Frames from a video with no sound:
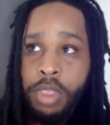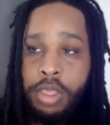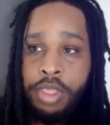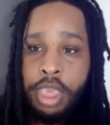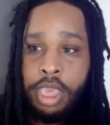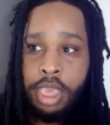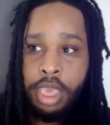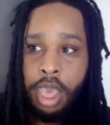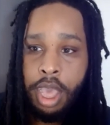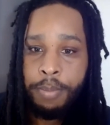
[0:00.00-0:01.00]
the
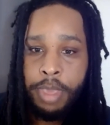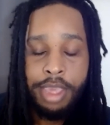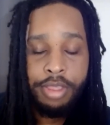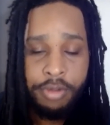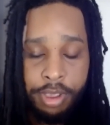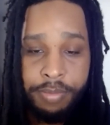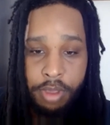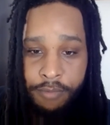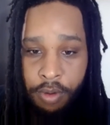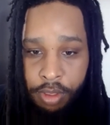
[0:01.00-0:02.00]
um, history
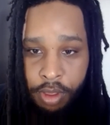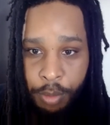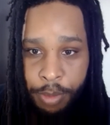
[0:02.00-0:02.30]
of Oklahoma